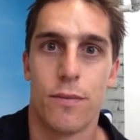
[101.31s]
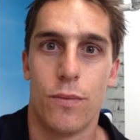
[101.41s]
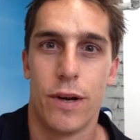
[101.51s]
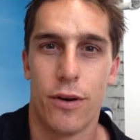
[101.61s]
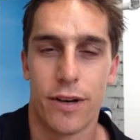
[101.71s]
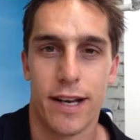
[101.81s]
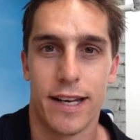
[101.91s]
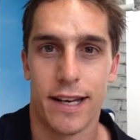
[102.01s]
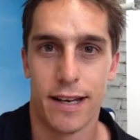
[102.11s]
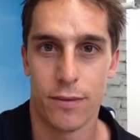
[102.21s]
we're not
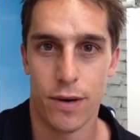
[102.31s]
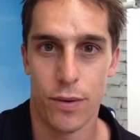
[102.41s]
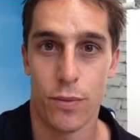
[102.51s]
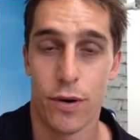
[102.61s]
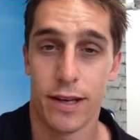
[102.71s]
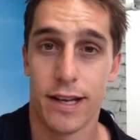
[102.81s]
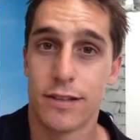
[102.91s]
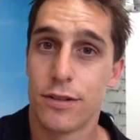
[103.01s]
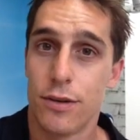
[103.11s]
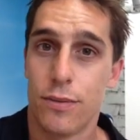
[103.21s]
getting it where we want to
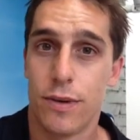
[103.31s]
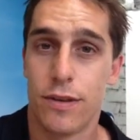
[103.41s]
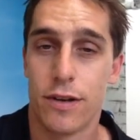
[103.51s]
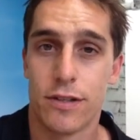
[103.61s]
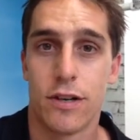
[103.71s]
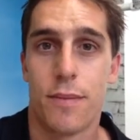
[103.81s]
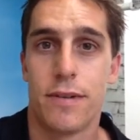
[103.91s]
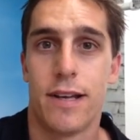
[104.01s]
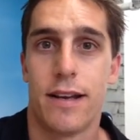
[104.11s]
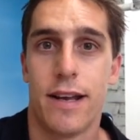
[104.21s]
get to with those type
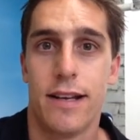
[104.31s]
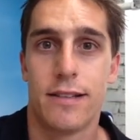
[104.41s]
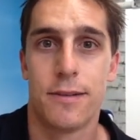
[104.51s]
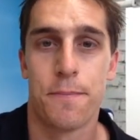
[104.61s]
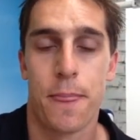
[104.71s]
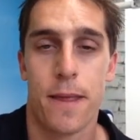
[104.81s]
of techniques,